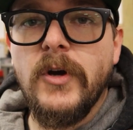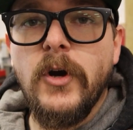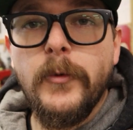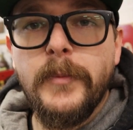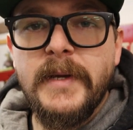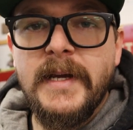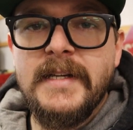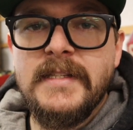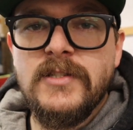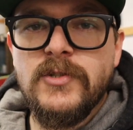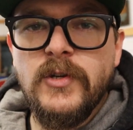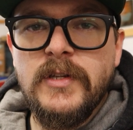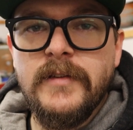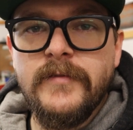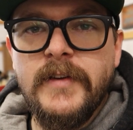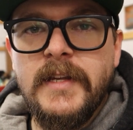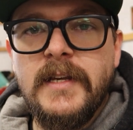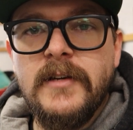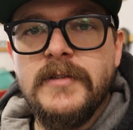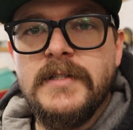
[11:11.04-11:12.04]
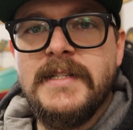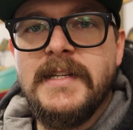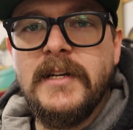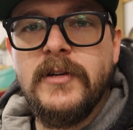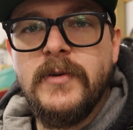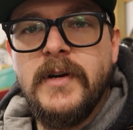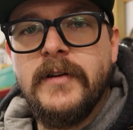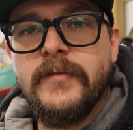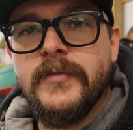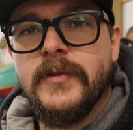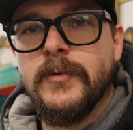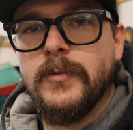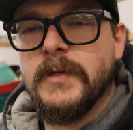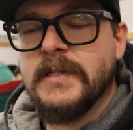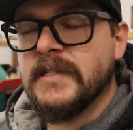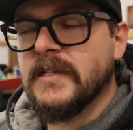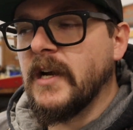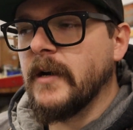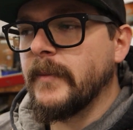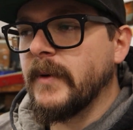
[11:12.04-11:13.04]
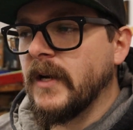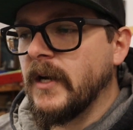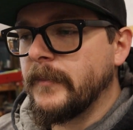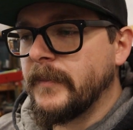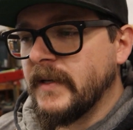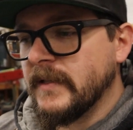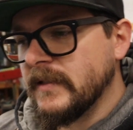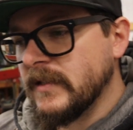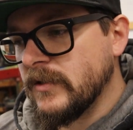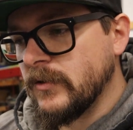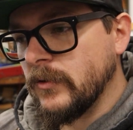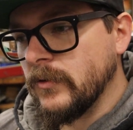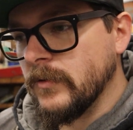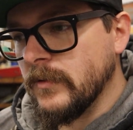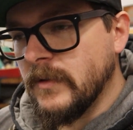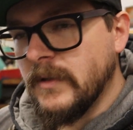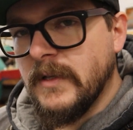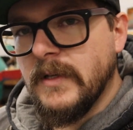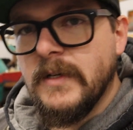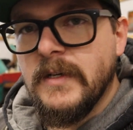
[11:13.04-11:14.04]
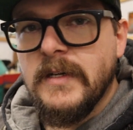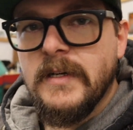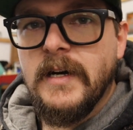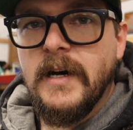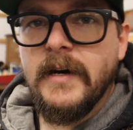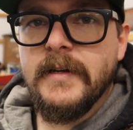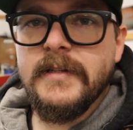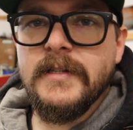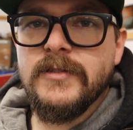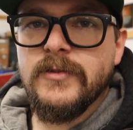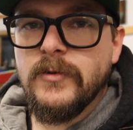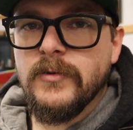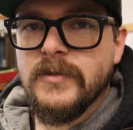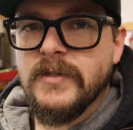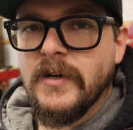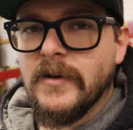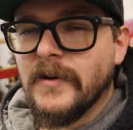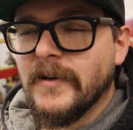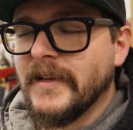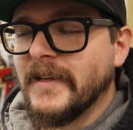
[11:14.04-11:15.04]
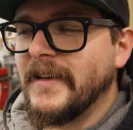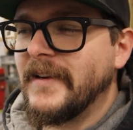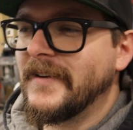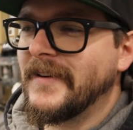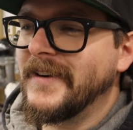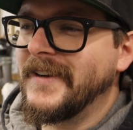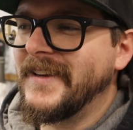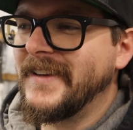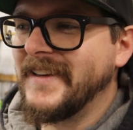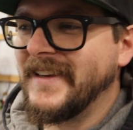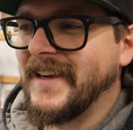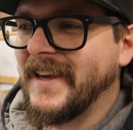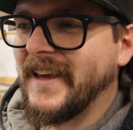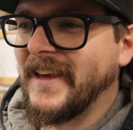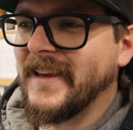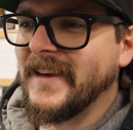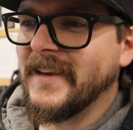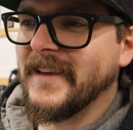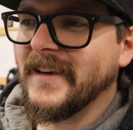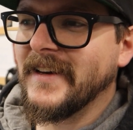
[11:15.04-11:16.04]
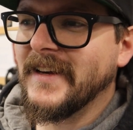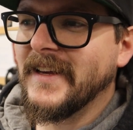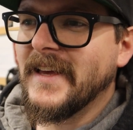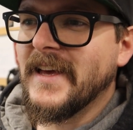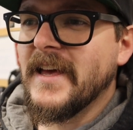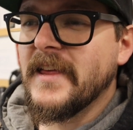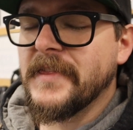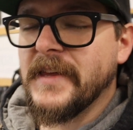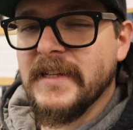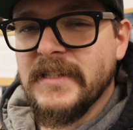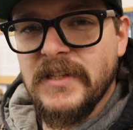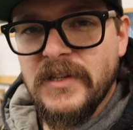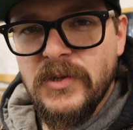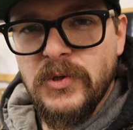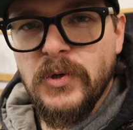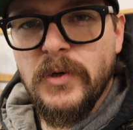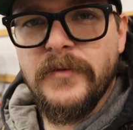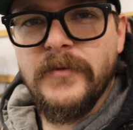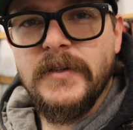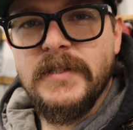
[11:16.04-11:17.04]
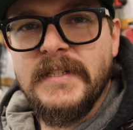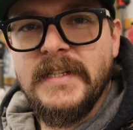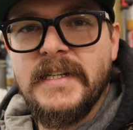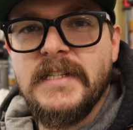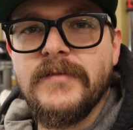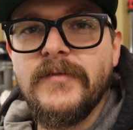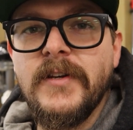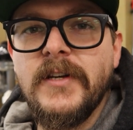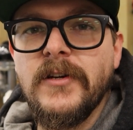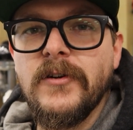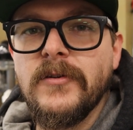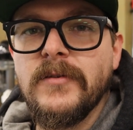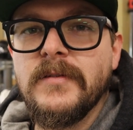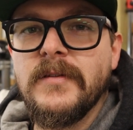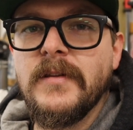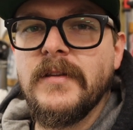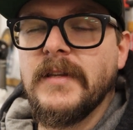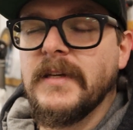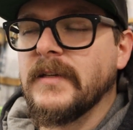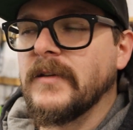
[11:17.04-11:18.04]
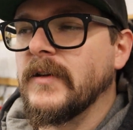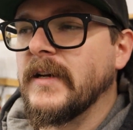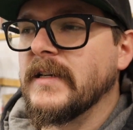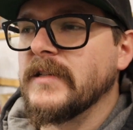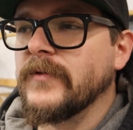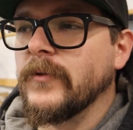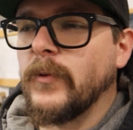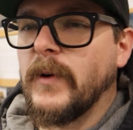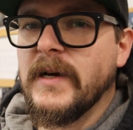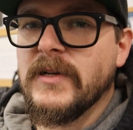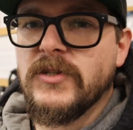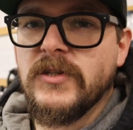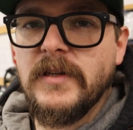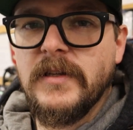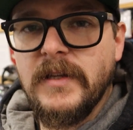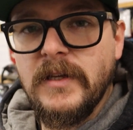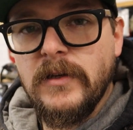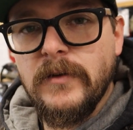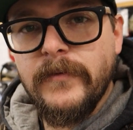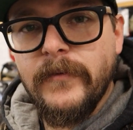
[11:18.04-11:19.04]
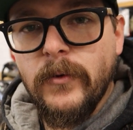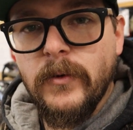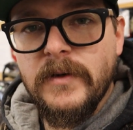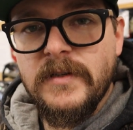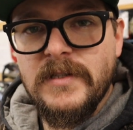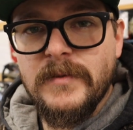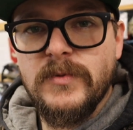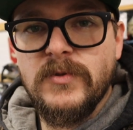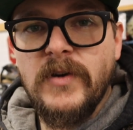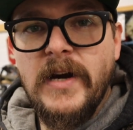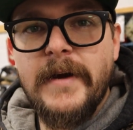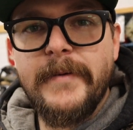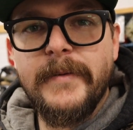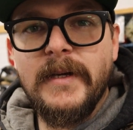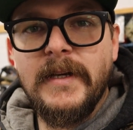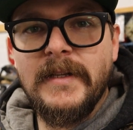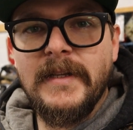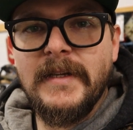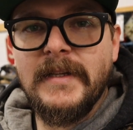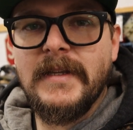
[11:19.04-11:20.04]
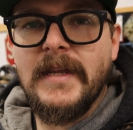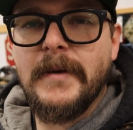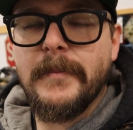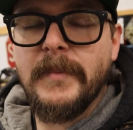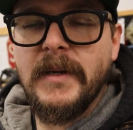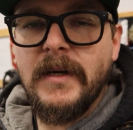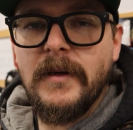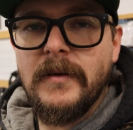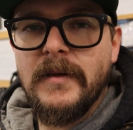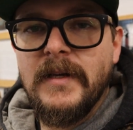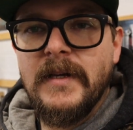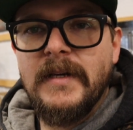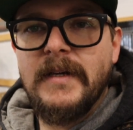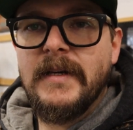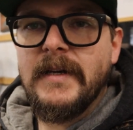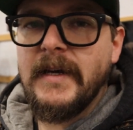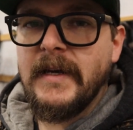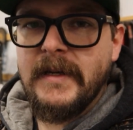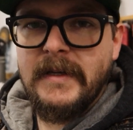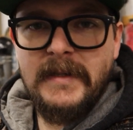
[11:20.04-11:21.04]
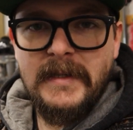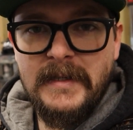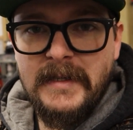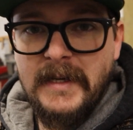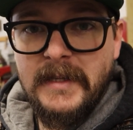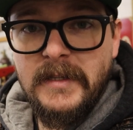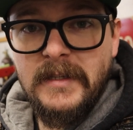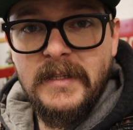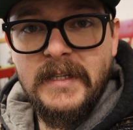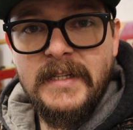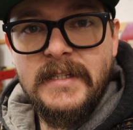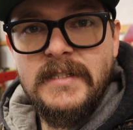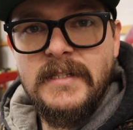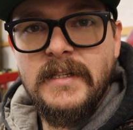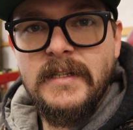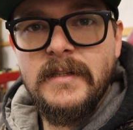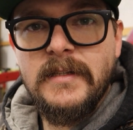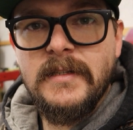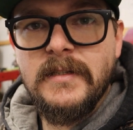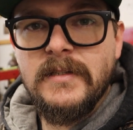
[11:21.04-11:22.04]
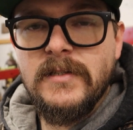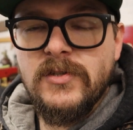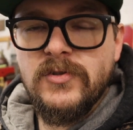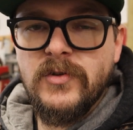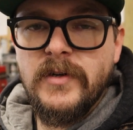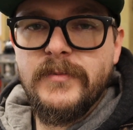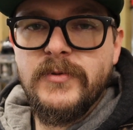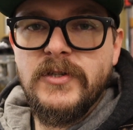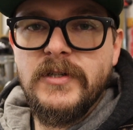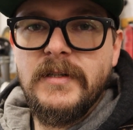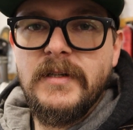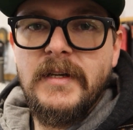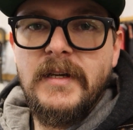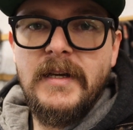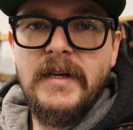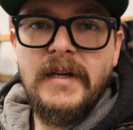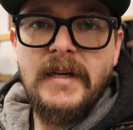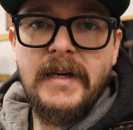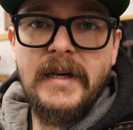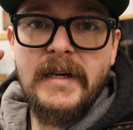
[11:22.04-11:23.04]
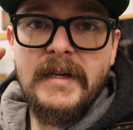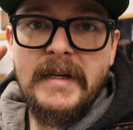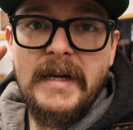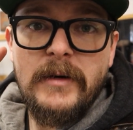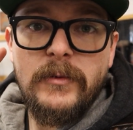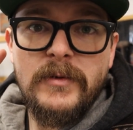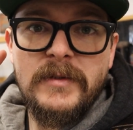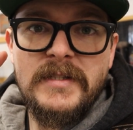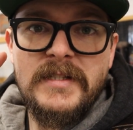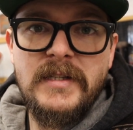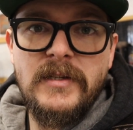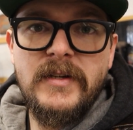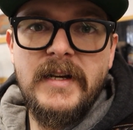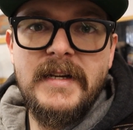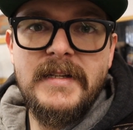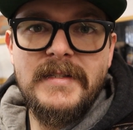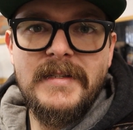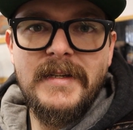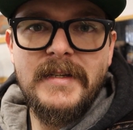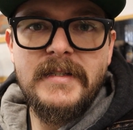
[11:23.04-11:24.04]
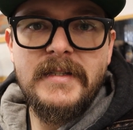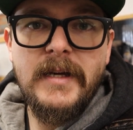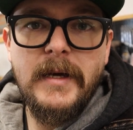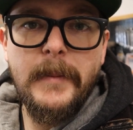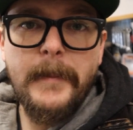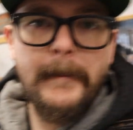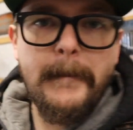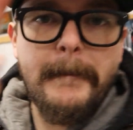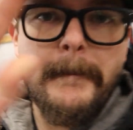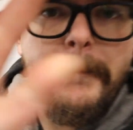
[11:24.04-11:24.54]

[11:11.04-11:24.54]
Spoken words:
I hope you guys enjoyed the video, and stick around for the ones coming up on this old turd here. And that's going to do it for today's video. Thank you guys for watching. Thank you for subscribing, clicking that bell, and clicking on the links in the description. And I will see you guys next time.